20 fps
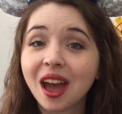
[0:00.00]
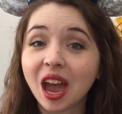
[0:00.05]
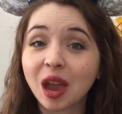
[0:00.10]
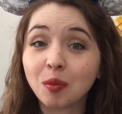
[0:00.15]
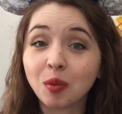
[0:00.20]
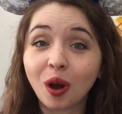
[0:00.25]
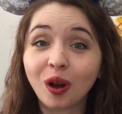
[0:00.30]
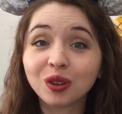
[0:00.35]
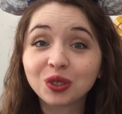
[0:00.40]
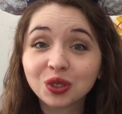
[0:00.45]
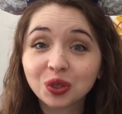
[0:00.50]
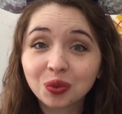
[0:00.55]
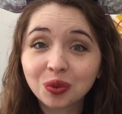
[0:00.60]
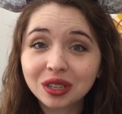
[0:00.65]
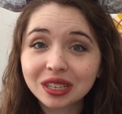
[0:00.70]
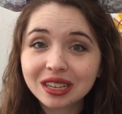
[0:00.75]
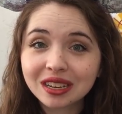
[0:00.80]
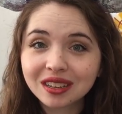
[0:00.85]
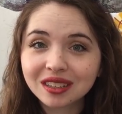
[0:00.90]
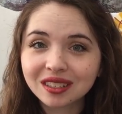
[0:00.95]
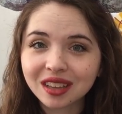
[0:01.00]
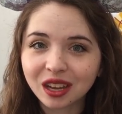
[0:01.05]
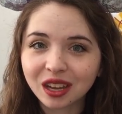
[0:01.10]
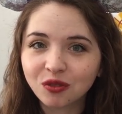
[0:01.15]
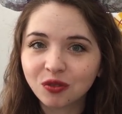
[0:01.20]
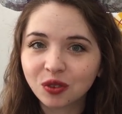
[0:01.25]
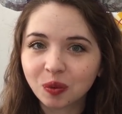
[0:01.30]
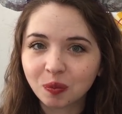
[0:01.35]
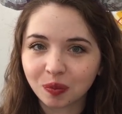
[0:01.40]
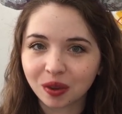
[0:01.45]
I'm also really
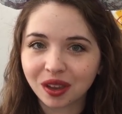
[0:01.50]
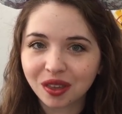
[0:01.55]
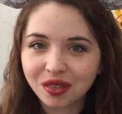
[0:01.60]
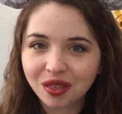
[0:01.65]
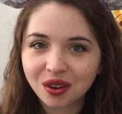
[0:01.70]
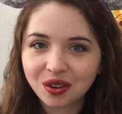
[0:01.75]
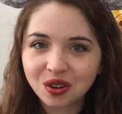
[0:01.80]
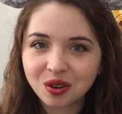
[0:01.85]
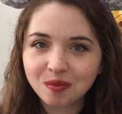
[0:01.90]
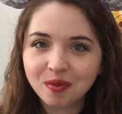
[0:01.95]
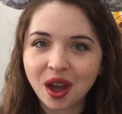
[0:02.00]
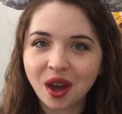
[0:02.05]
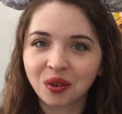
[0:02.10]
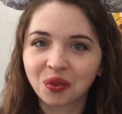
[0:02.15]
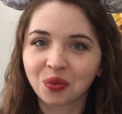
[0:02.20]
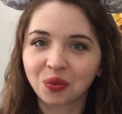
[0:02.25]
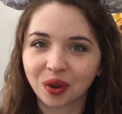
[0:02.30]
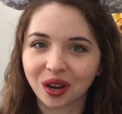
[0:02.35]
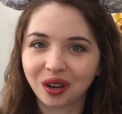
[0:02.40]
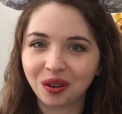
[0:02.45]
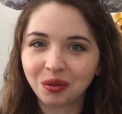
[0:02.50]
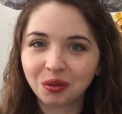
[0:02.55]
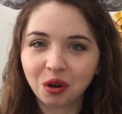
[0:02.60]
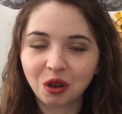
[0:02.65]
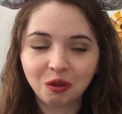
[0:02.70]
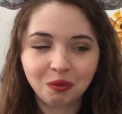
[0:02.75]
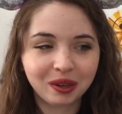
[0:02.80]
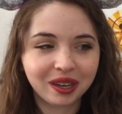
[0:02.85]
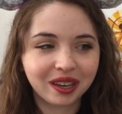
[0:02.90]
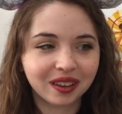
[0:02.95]
excited for Big Thunder Mountain
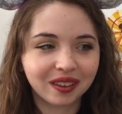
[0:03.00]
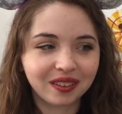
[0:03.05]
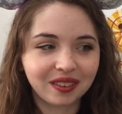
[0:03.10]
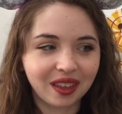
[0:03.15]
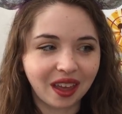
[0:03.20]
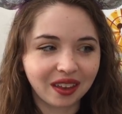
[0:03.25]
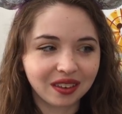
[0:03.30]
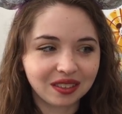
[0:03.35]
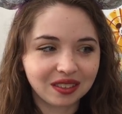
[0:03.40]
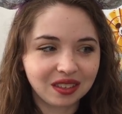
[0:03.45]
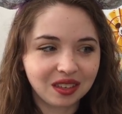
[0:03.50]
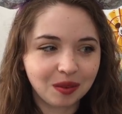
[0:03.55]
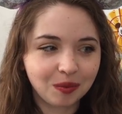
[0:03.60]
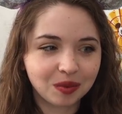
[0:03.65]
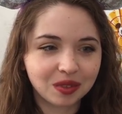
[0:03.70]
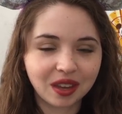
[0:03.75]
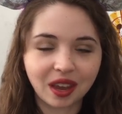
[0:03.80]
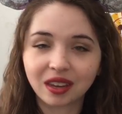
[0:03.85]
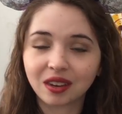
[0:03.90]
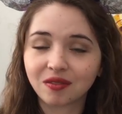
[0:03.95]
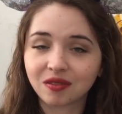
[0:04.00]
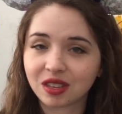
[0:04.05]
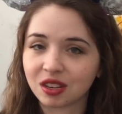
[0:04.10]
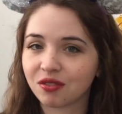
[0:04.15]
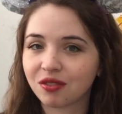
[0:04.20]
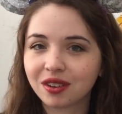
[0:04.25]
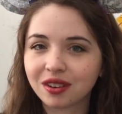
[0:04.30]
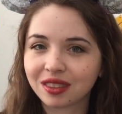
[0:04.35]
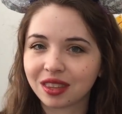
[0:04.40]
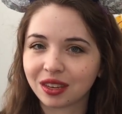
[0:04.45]
Railroad because that seems kind of
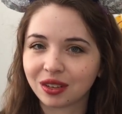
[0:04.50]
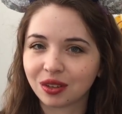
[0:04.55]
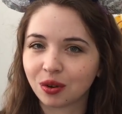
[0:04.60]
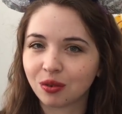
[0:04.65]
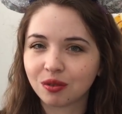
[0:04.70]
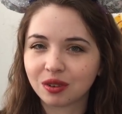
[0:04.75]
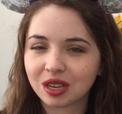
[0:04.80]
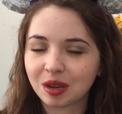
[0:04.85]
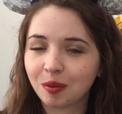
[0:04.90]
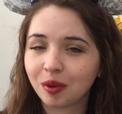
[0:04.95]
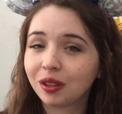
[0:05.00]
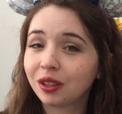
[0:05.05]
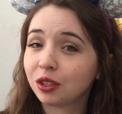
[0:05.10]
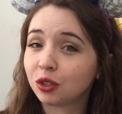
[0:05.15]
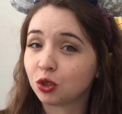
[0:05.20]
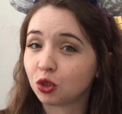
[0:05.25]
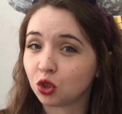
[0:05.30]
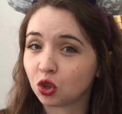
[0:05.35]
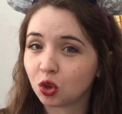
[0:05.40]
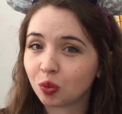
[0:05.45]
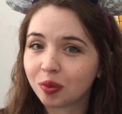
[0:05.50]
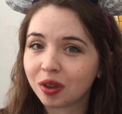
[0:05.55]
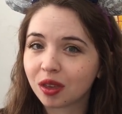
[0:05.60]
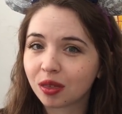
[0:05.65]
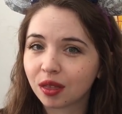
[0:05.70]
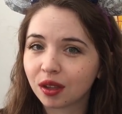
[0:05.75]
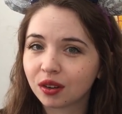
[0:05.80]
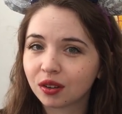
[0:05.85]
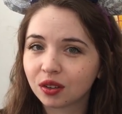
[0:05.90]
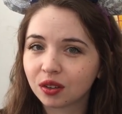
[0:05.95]
different. They don't typically do
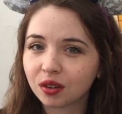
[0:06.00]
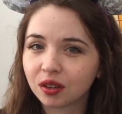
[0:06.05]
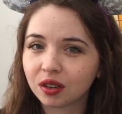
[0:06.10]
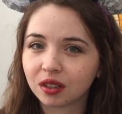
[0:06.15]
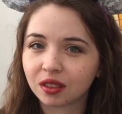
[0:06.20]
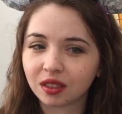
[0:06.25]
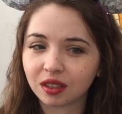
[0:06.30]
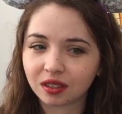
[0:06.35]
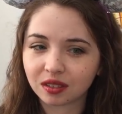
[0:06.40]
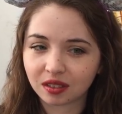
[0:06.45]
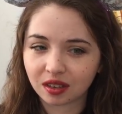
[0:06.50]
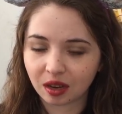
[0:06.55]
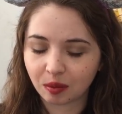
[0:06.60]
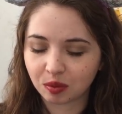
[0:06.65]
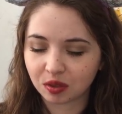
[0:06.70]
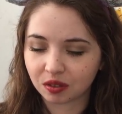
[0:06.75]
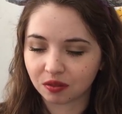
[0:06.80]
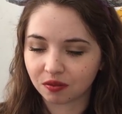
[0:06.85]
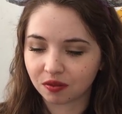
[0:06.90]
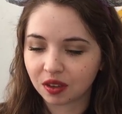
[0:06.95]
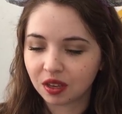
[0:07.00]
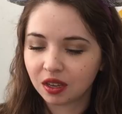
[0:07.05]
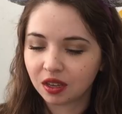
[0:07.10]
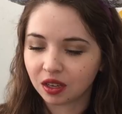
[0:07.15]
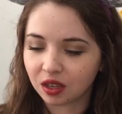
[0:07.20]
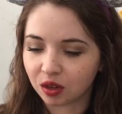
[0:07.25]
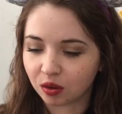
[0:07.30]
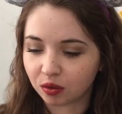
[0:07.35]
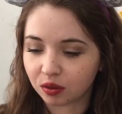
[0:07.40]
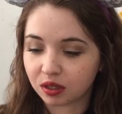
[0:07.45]
Big Thunder in these types of,
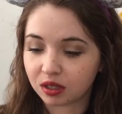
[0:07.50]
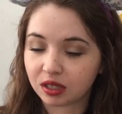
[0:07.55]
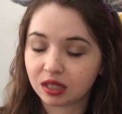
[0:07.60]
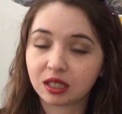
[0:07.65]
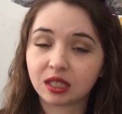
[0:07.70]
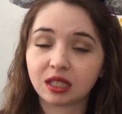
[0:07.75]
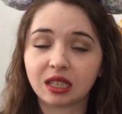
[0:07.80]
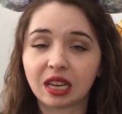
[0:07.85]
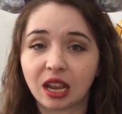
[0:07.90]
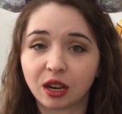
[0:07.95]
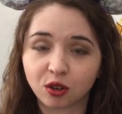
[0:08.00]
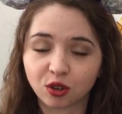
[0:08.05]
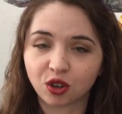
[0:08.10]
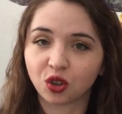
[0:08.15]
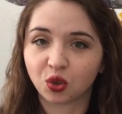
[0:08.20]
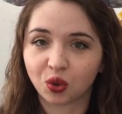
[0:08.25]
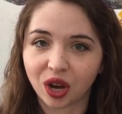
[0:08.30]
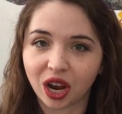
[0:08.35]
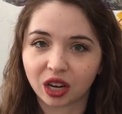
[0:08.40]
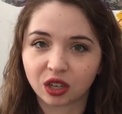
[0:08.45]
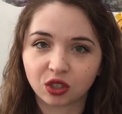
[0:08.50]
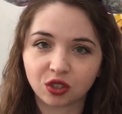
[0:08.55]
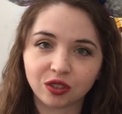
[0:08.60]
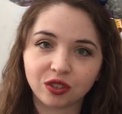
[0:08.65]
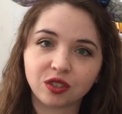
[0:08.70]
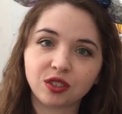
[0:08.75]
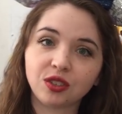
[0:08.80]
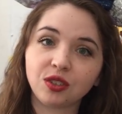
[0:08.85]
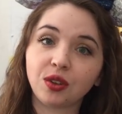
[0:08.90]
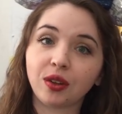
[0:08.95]
you know, standard
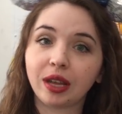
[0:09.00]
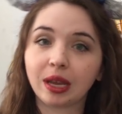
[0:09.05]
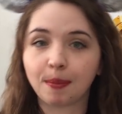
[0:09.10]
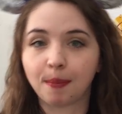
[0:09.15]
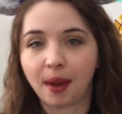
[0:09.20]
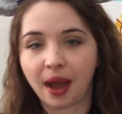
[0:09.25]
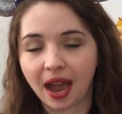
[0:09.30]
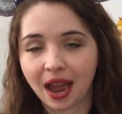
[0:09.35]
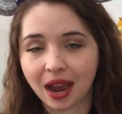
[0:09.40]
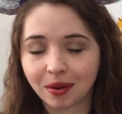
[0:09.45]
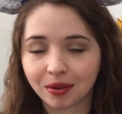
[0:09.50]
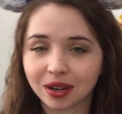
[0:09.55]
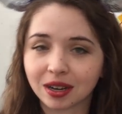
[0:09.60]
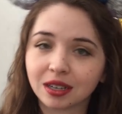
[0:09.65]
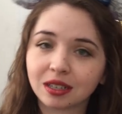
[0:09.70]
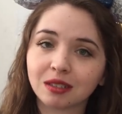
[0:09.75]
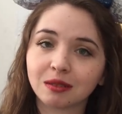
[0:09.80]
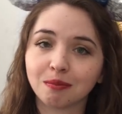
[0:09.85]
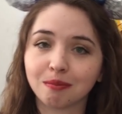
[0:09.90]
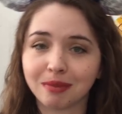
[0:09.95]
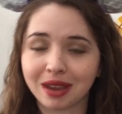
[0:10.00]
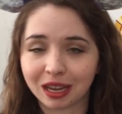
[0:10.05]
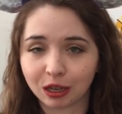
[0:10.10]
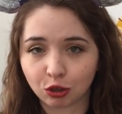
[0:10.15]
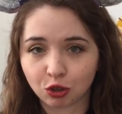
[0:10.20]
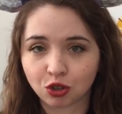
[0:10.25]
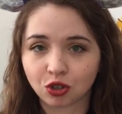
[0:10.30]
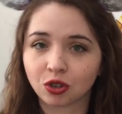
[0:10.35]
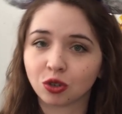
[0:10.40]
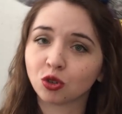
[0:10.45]
attractions, you know, like Pirates,
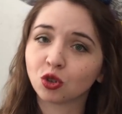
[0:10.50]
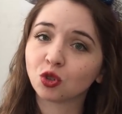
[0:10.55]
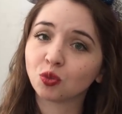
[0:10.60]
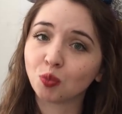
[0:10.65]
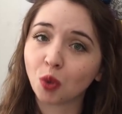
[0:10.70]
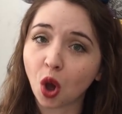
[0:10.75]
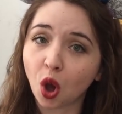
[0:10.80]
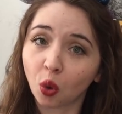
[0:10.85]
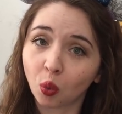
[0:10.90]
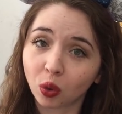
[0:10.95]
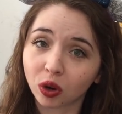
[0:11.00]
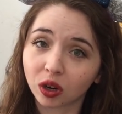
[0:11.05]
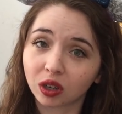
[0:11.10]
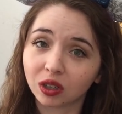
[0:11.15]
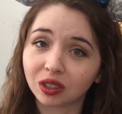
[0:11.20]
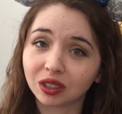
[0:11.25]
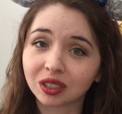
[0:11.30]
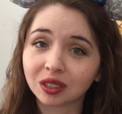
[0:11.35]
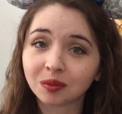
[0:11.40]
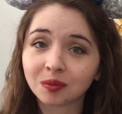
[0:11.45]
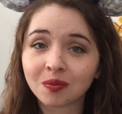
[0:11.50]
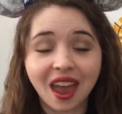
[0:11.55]
Mansion, Small World.